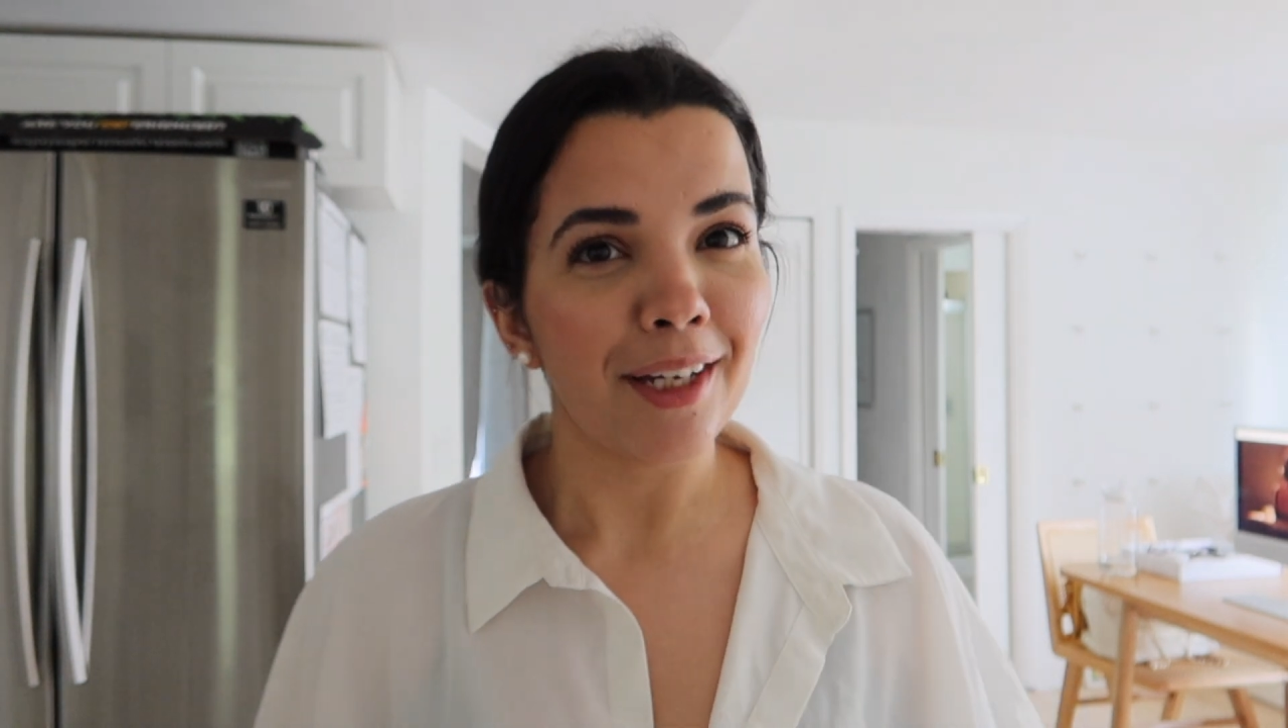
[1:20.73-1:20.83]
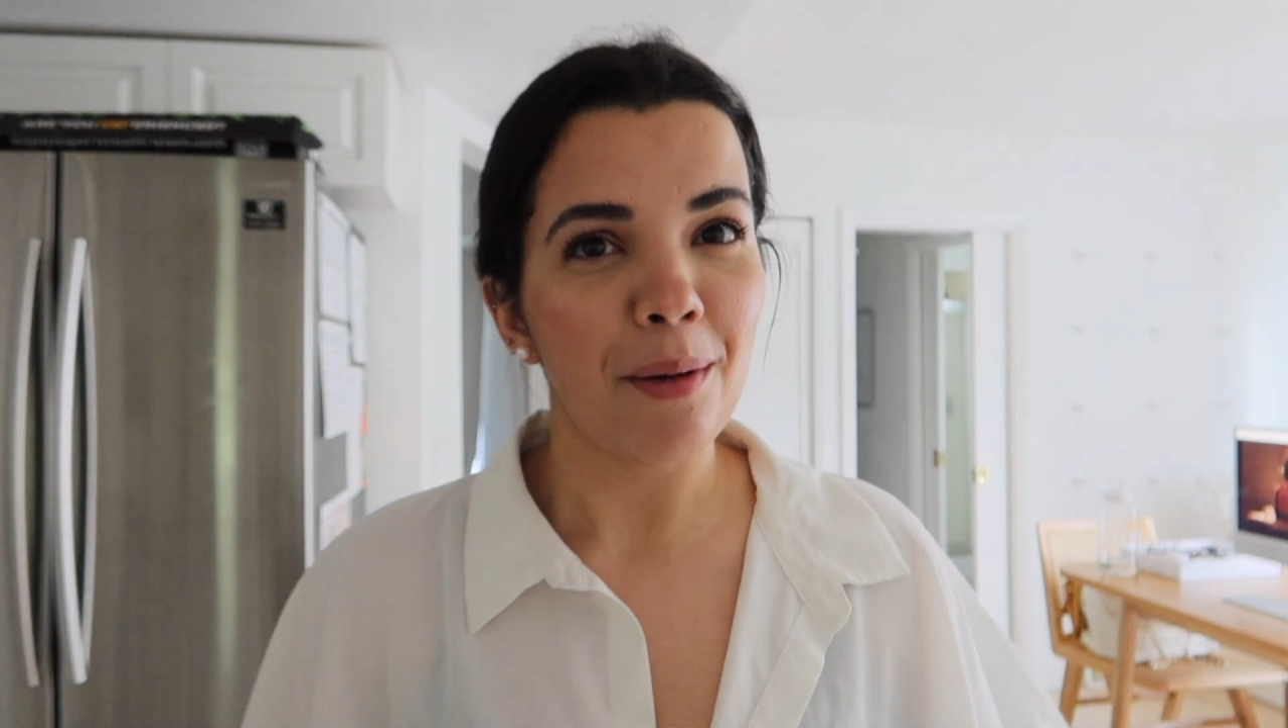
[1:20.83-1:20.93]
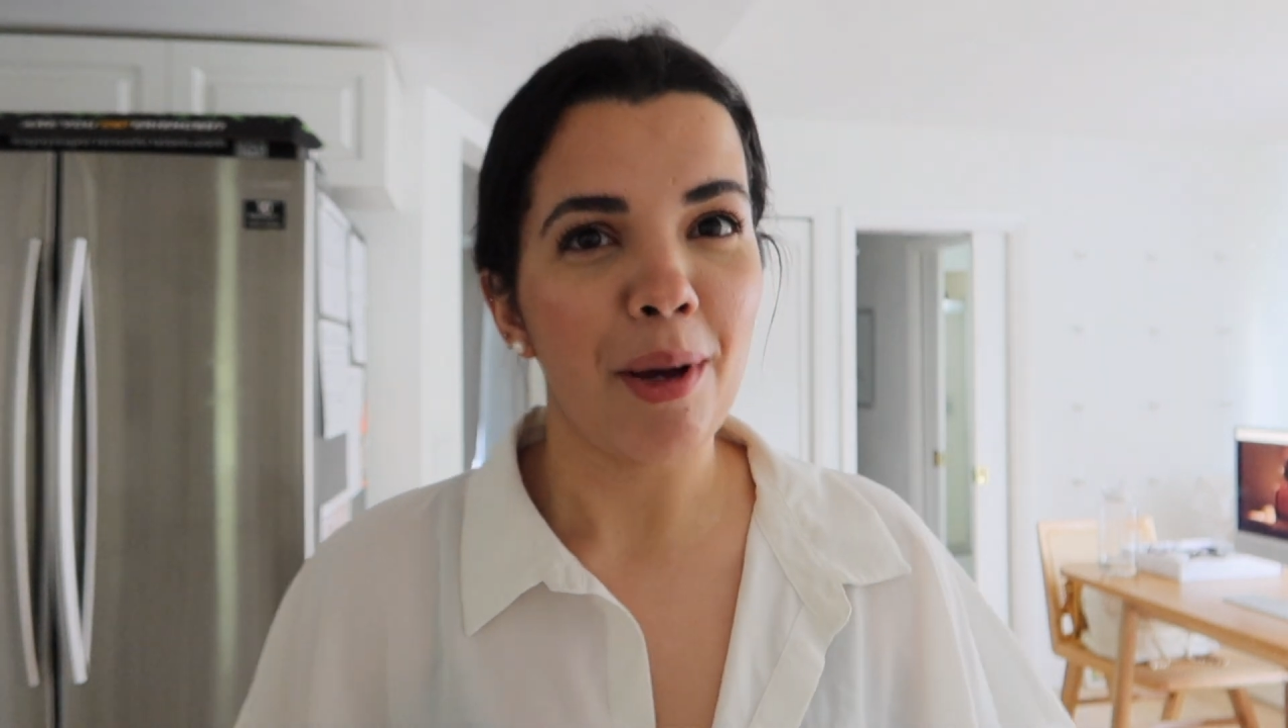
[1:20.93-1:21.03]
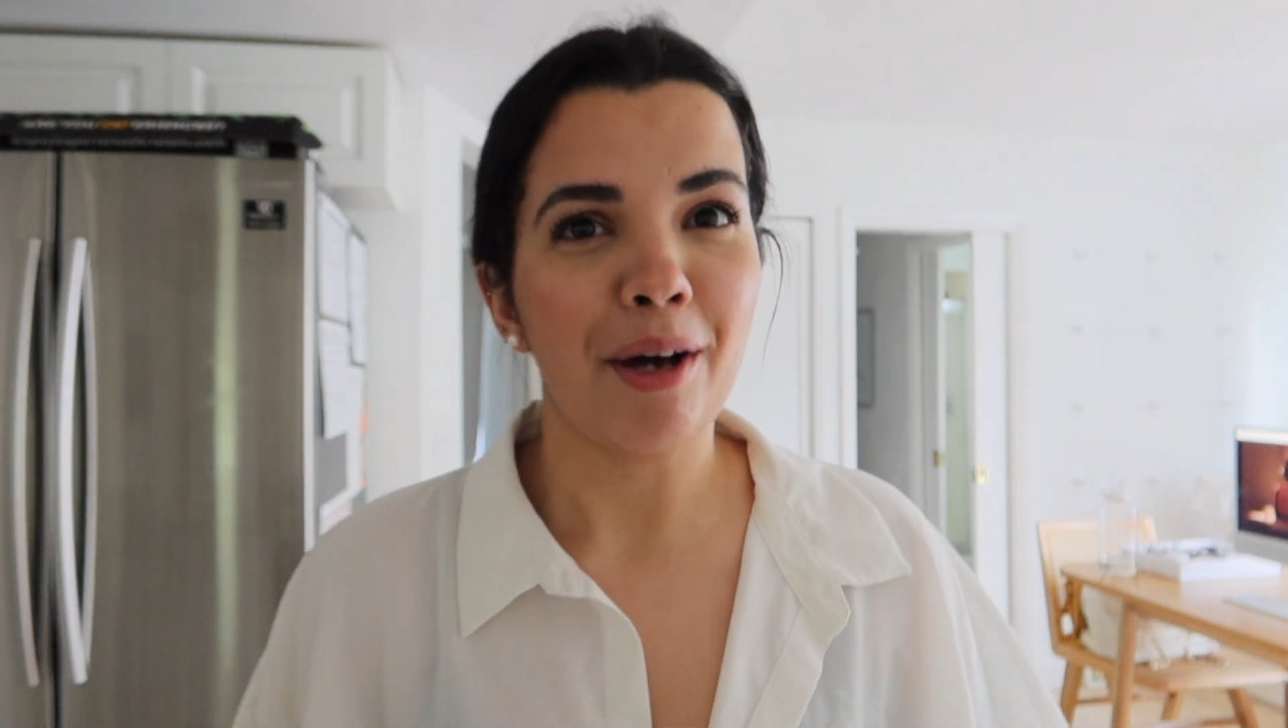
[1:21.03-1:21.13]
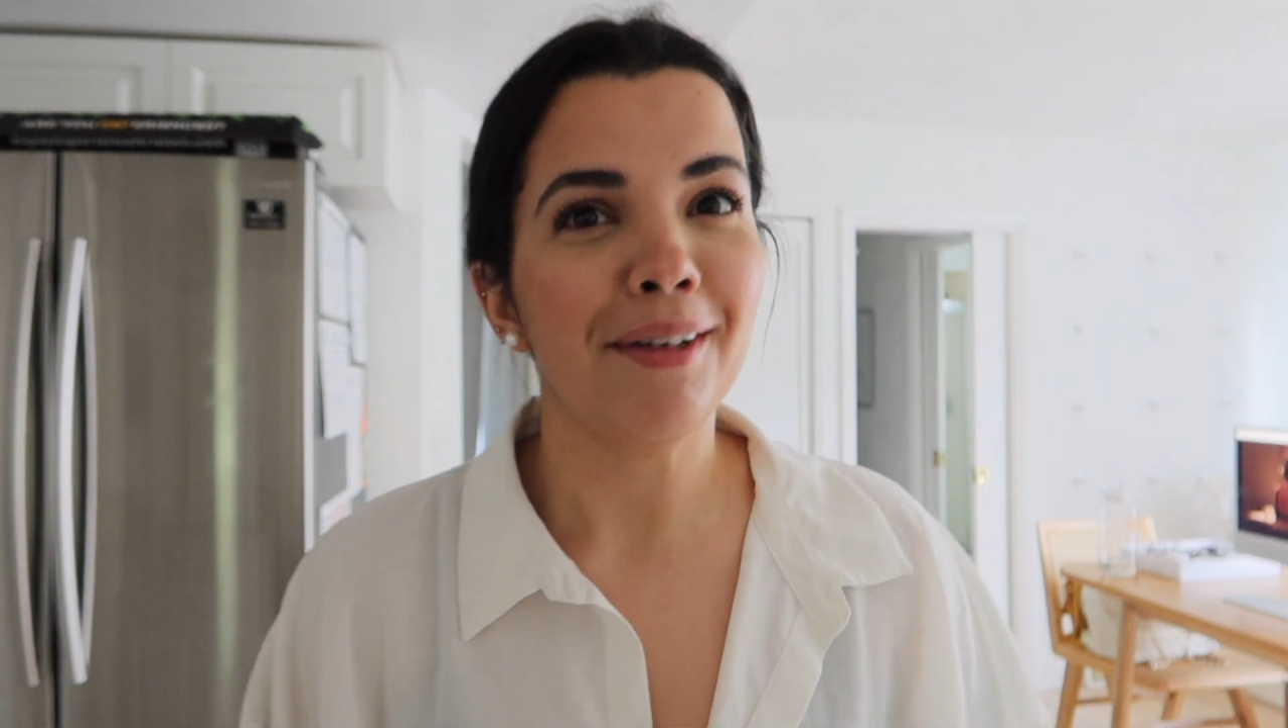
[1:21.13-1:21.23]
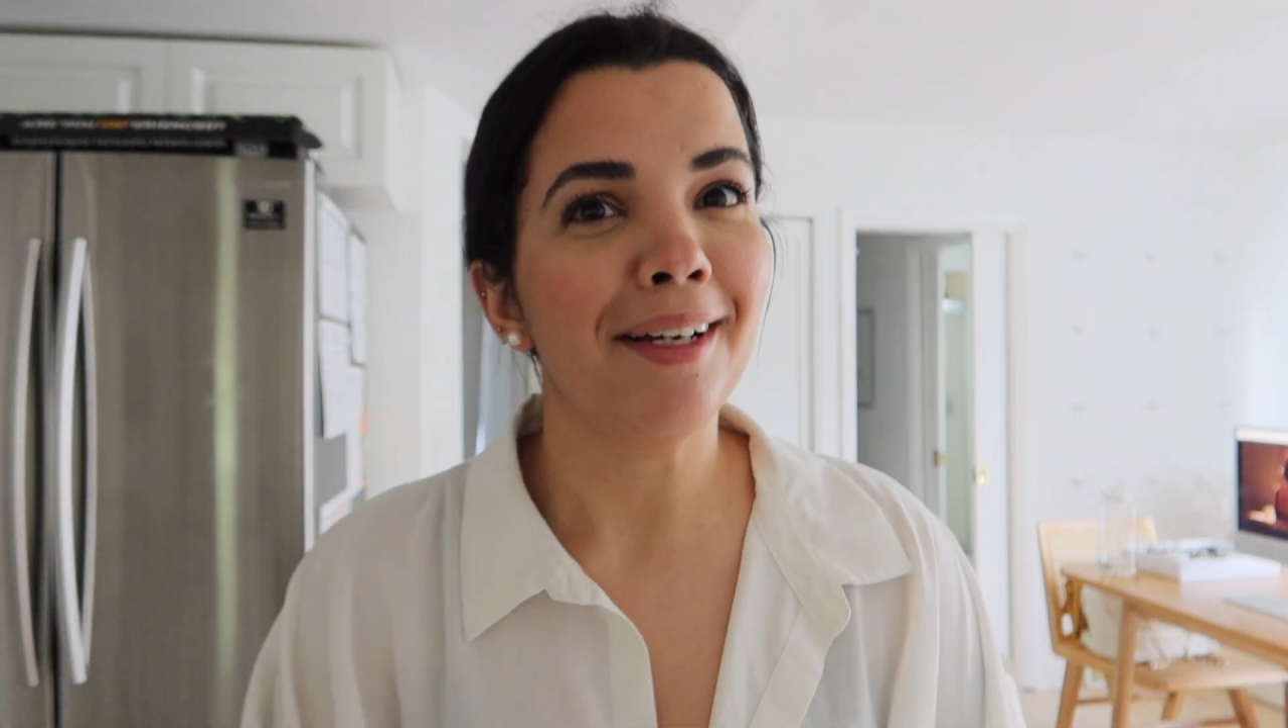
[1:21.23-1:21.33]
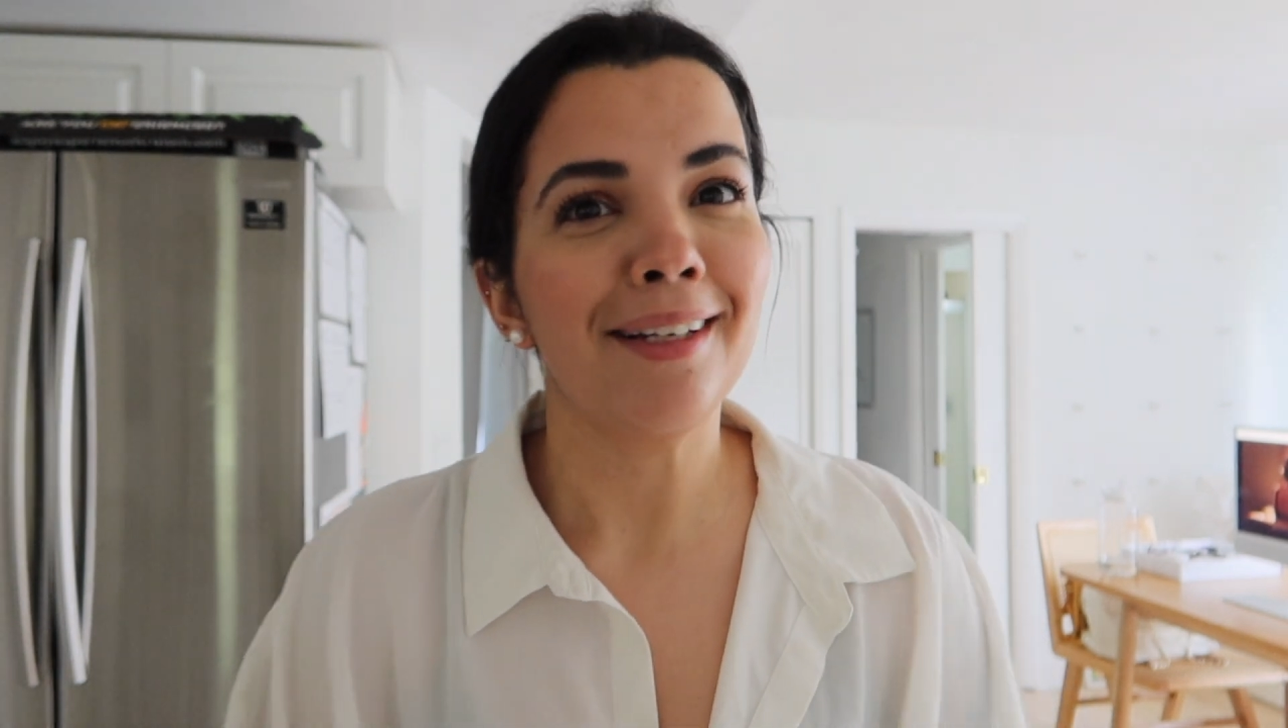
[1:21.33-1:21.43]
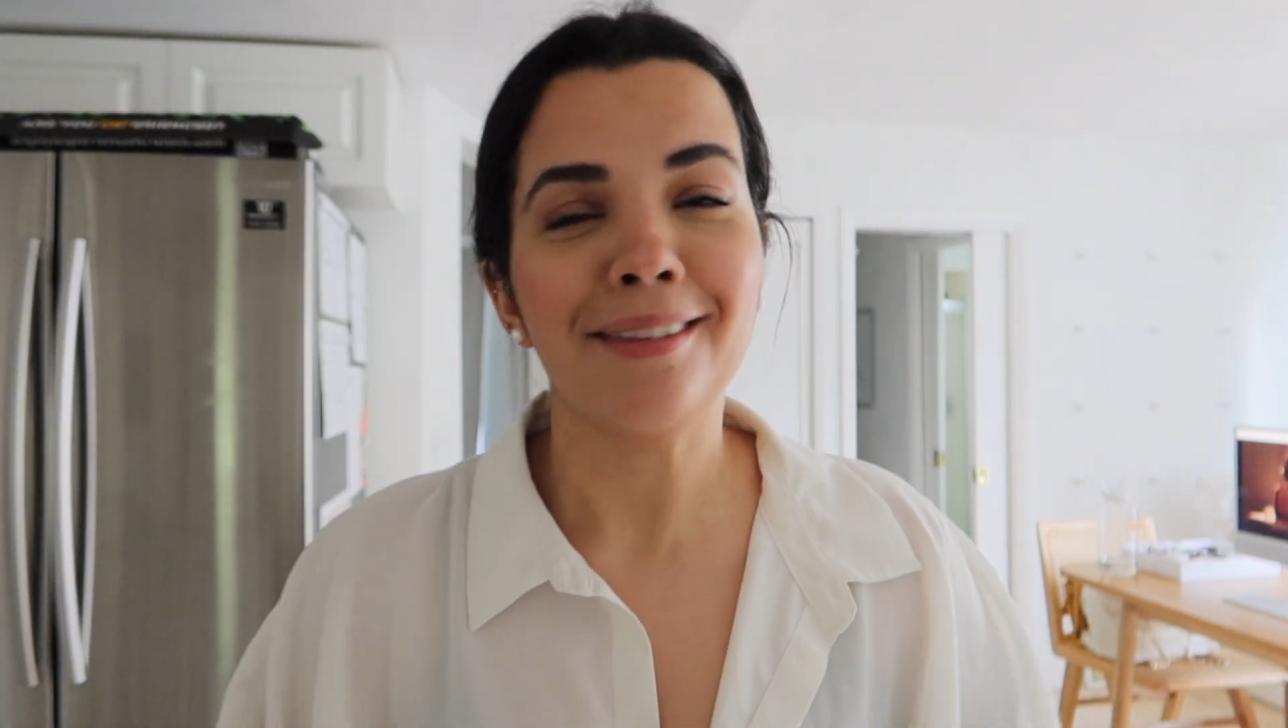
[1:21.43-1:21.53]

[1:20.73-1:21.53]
about it.